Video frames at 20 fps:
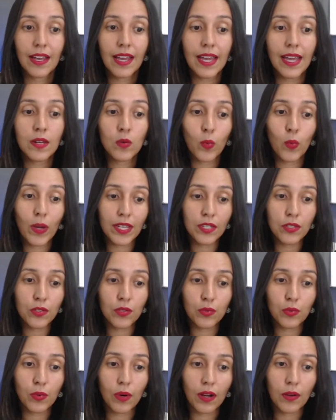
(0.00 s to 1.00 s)
And when
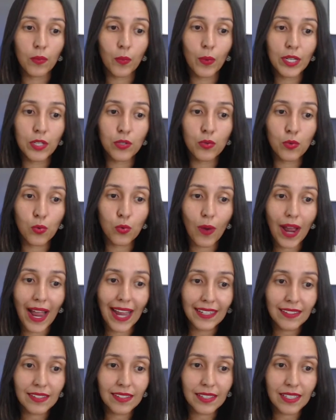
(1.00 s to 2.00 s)
you
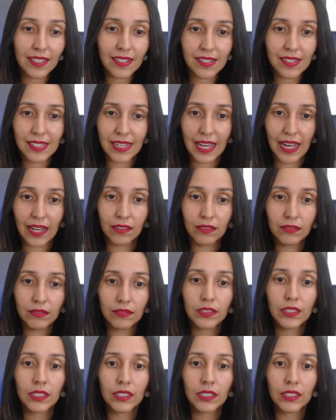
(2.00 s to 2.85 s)
write things down,